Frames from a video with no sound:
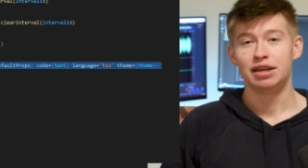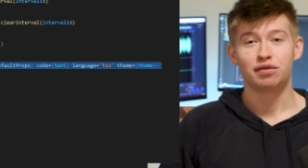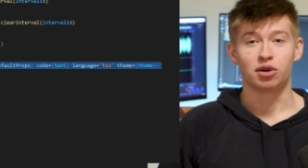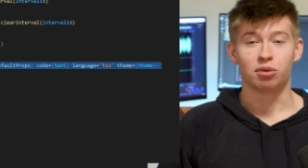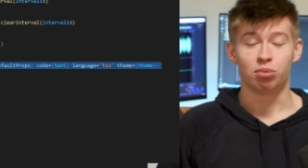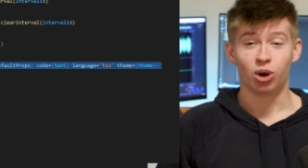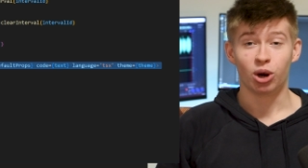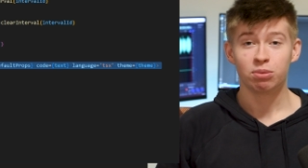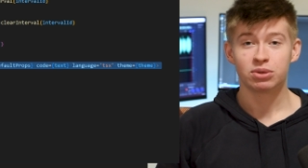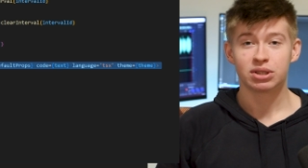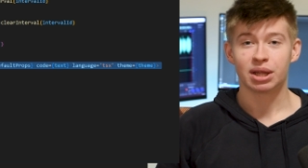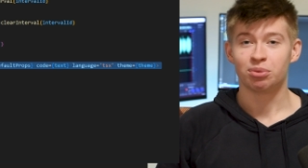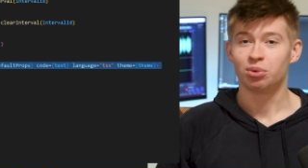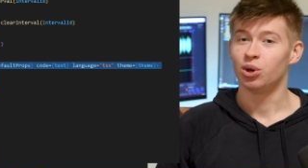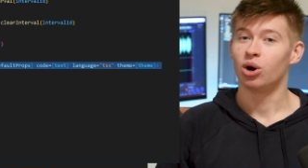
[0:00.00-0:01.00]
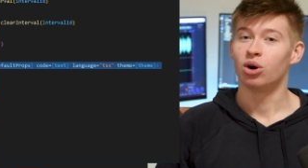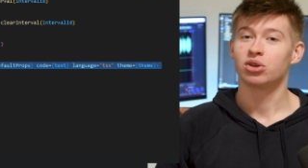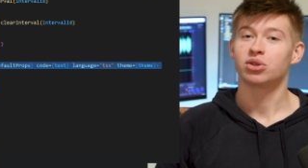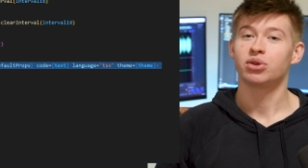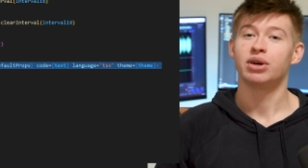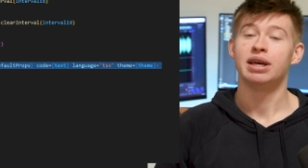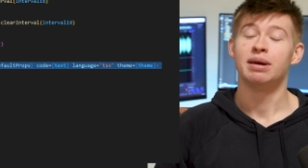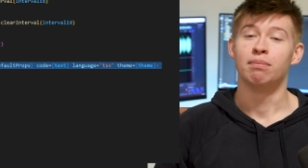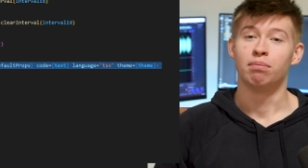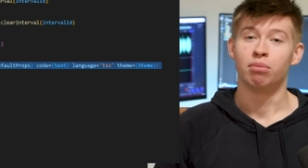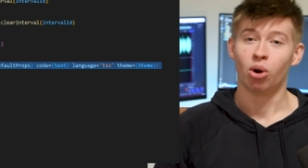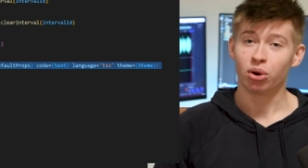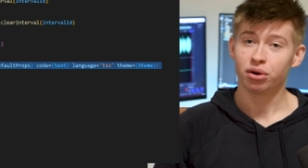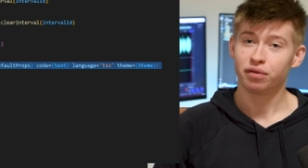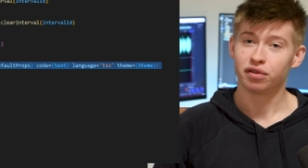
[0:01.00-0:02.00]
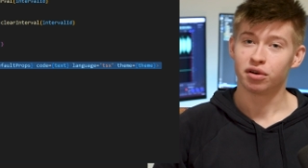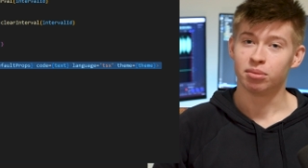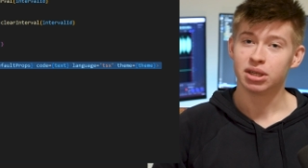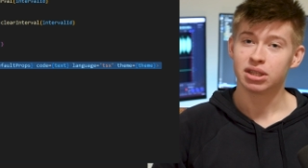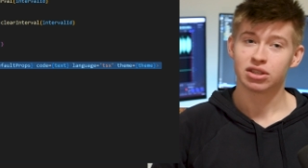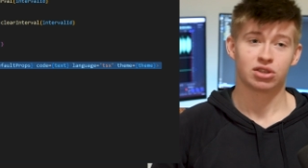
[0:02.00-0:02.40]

default props that we also import from it,